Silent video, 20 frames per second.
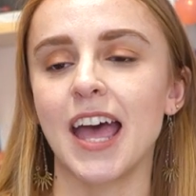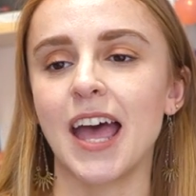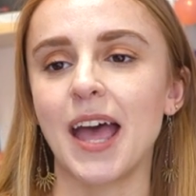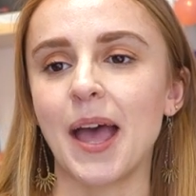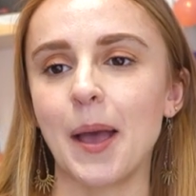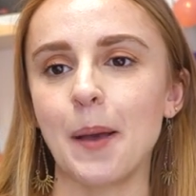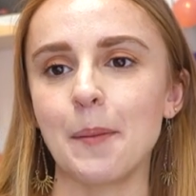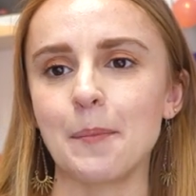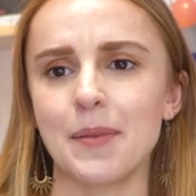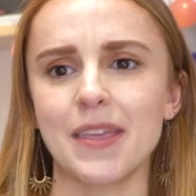
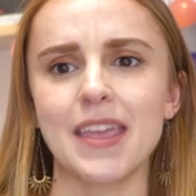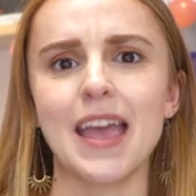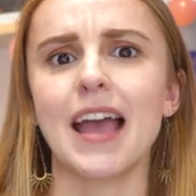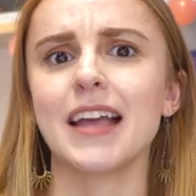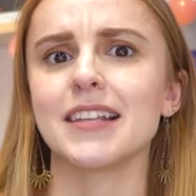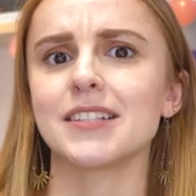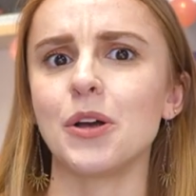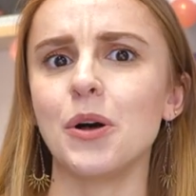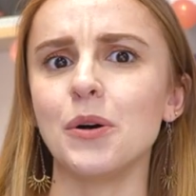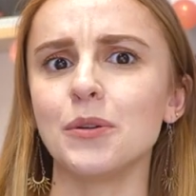But
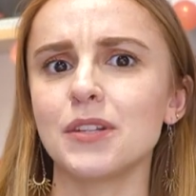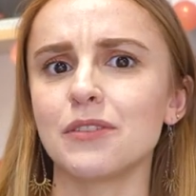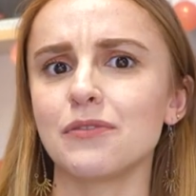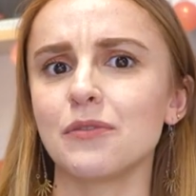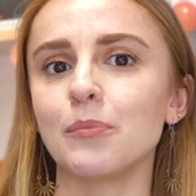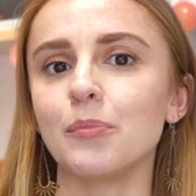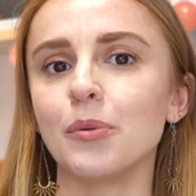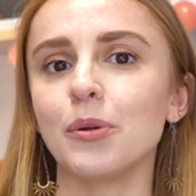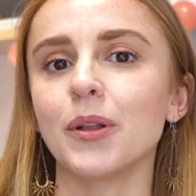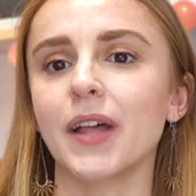yeah, it's a whole
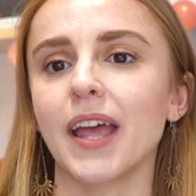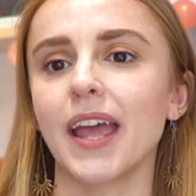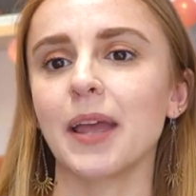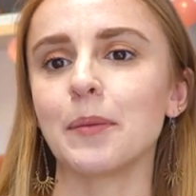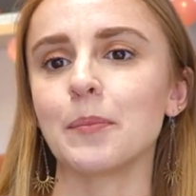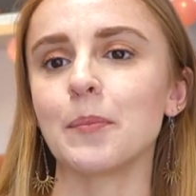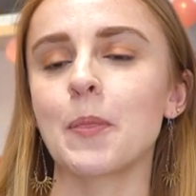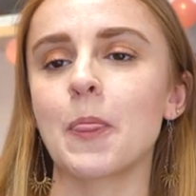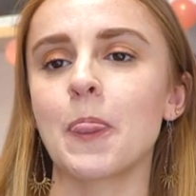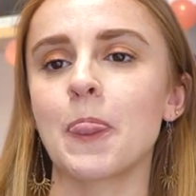different
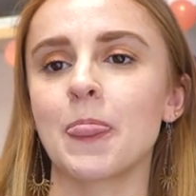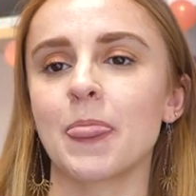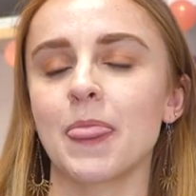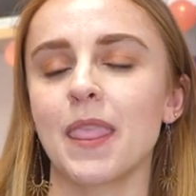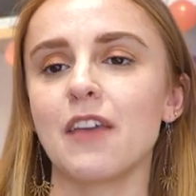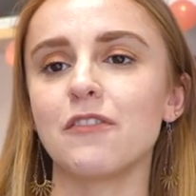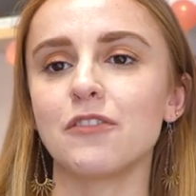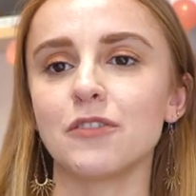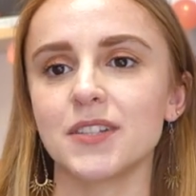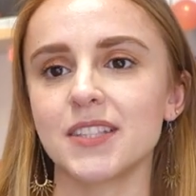ballgame
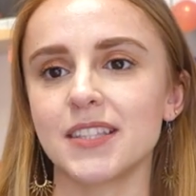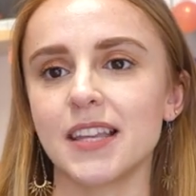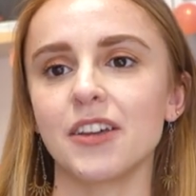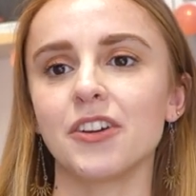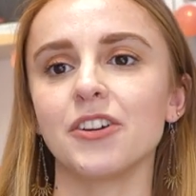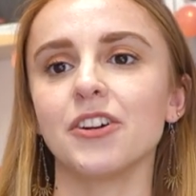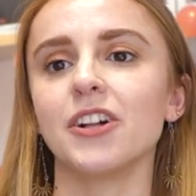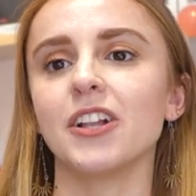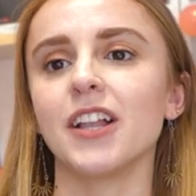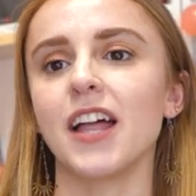if you're
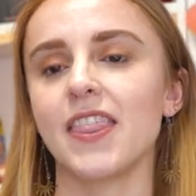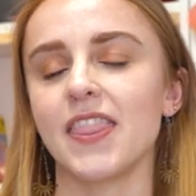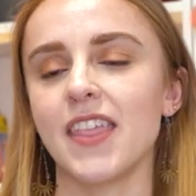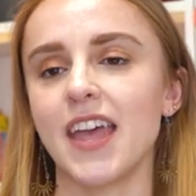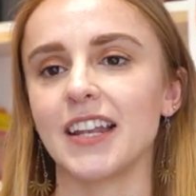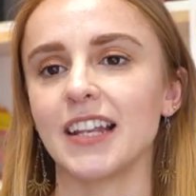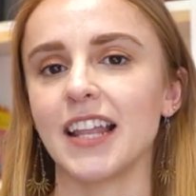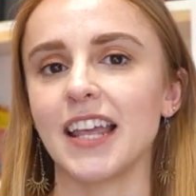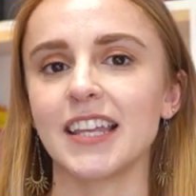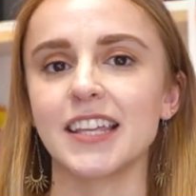single and
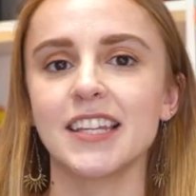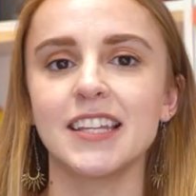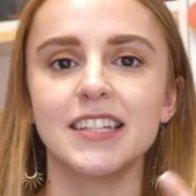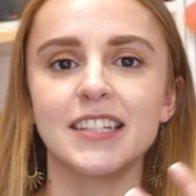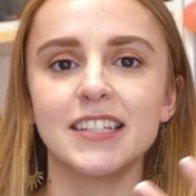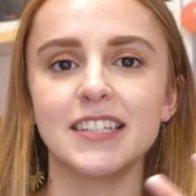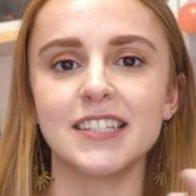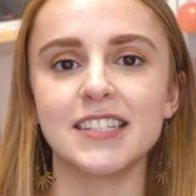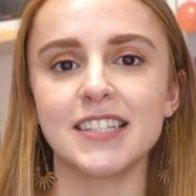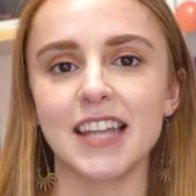then like
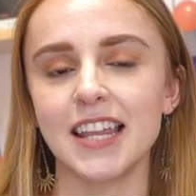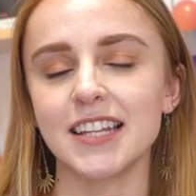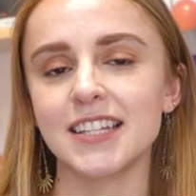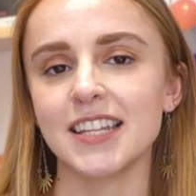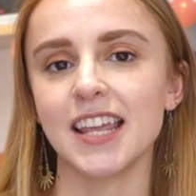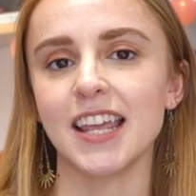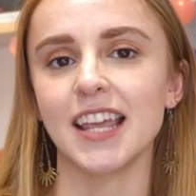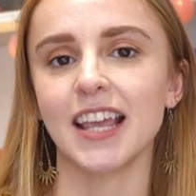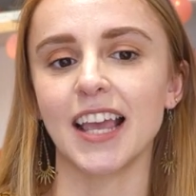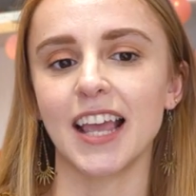
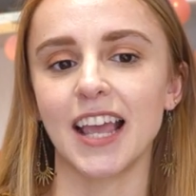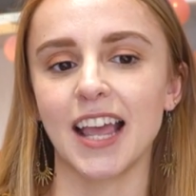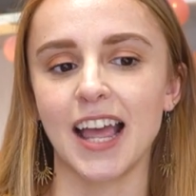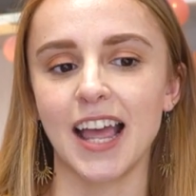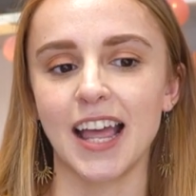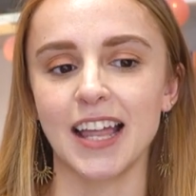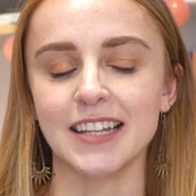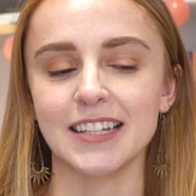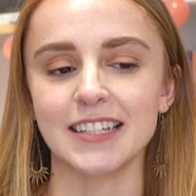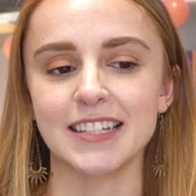dating
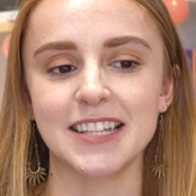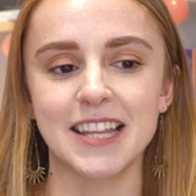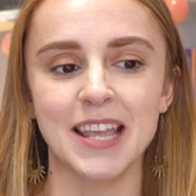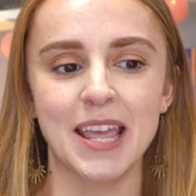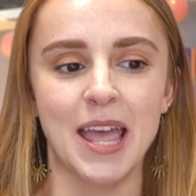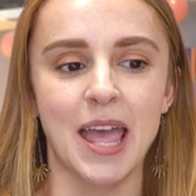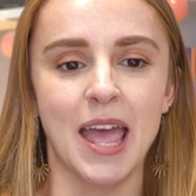and